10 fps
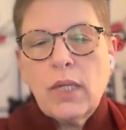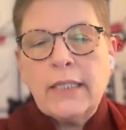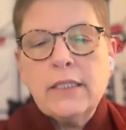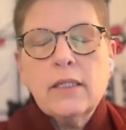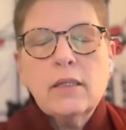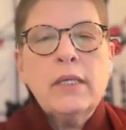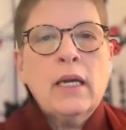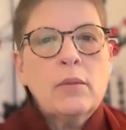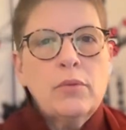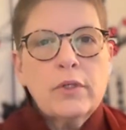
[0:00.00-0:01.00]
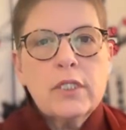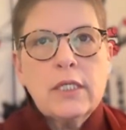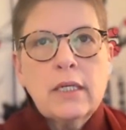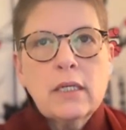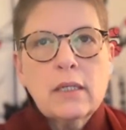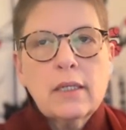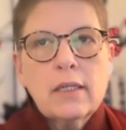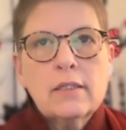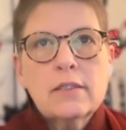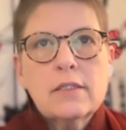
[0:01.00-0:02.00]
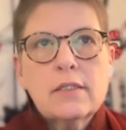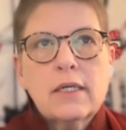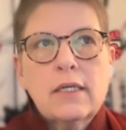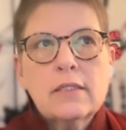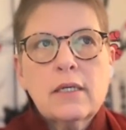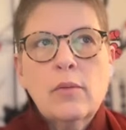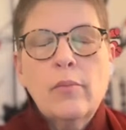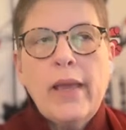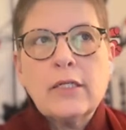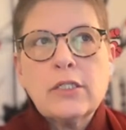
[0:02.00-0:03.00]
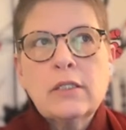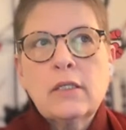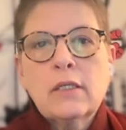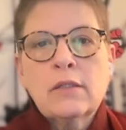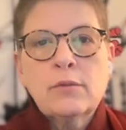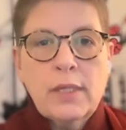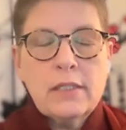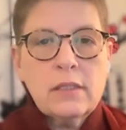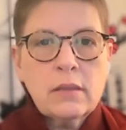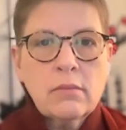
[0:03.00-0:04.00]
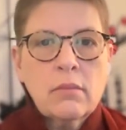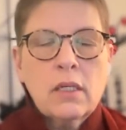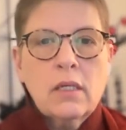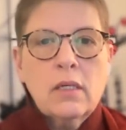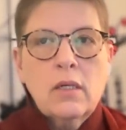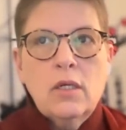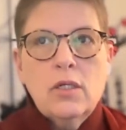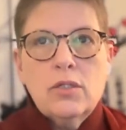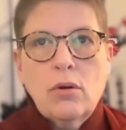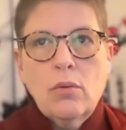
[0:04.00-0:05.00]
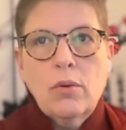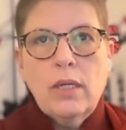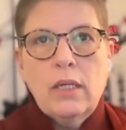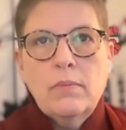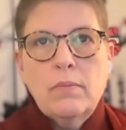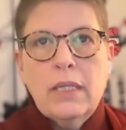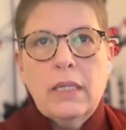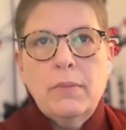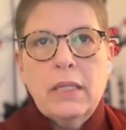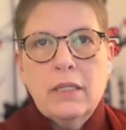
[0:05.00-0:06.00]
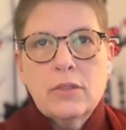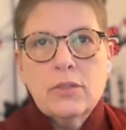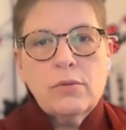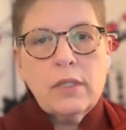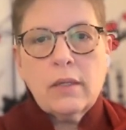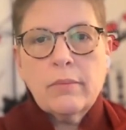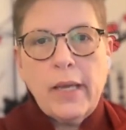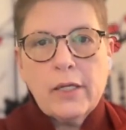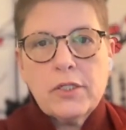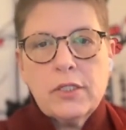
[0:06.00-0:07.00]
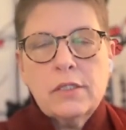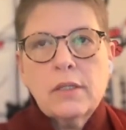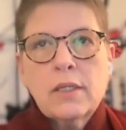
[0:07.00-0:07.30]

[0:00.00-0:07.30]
idea behind bodhicitta is compassion and wisdom. So it begins with compassion,